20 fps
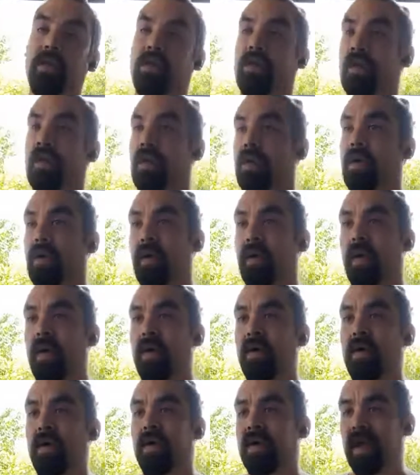
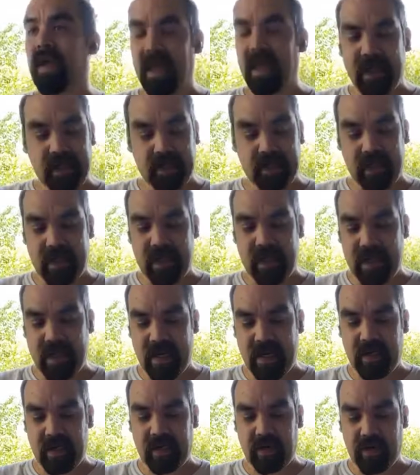So let's
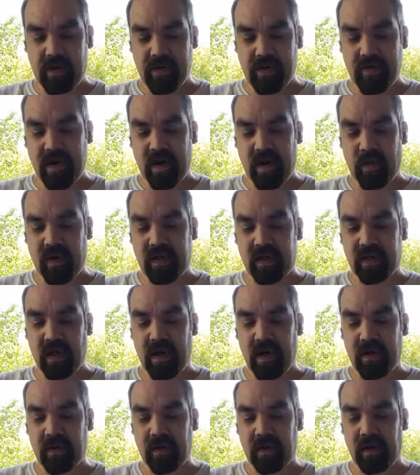get into it, man. We
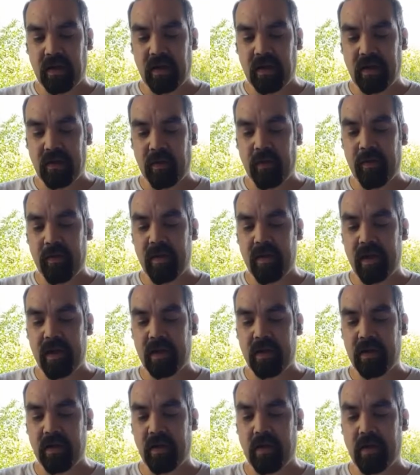talked a little
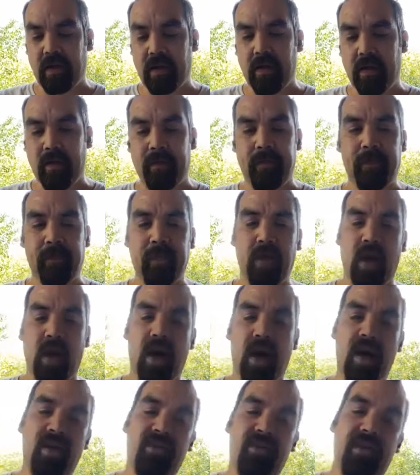bit
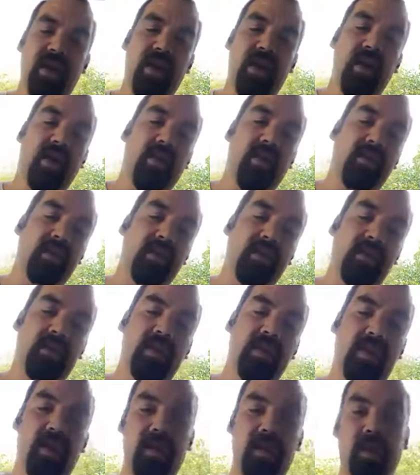off air, obviously,
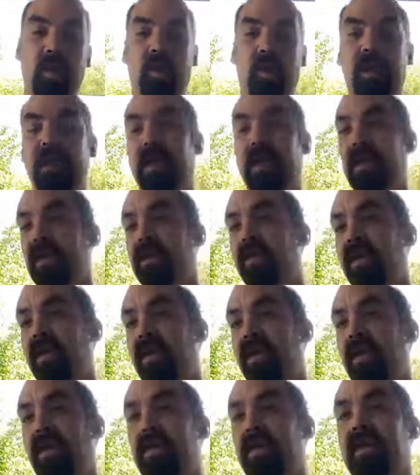during the week. It's
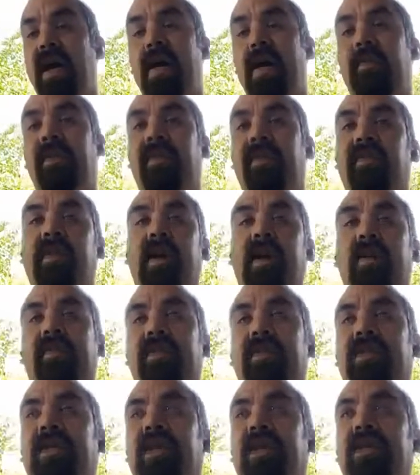been a topic of
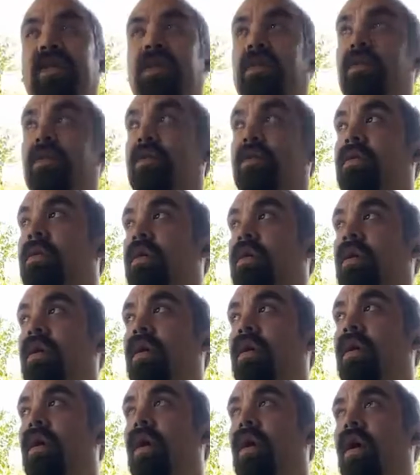conversation
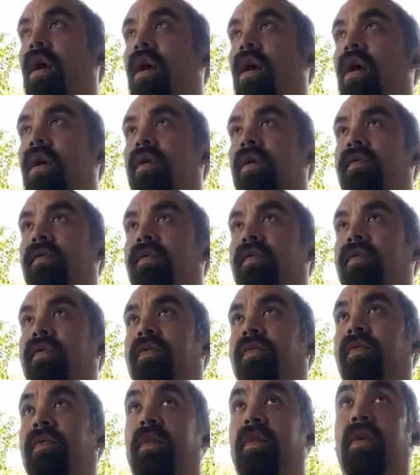
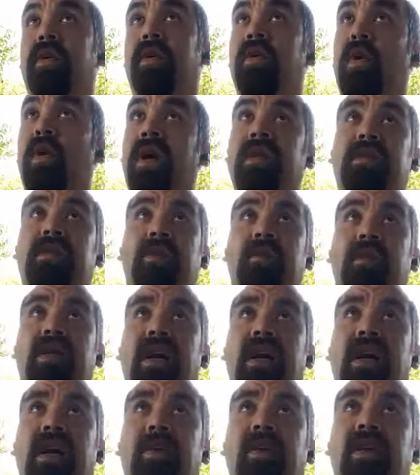for quite some
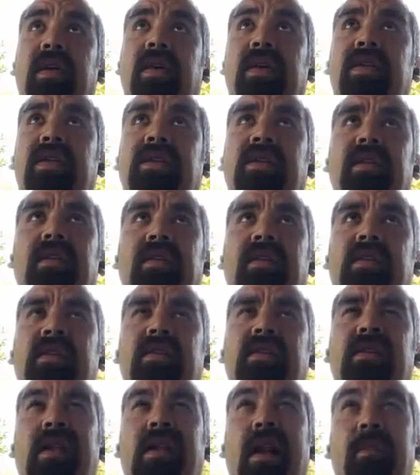time, at least
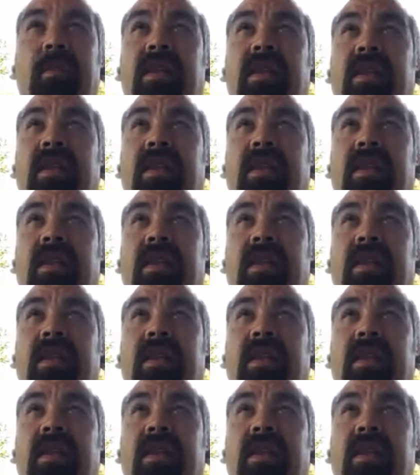since I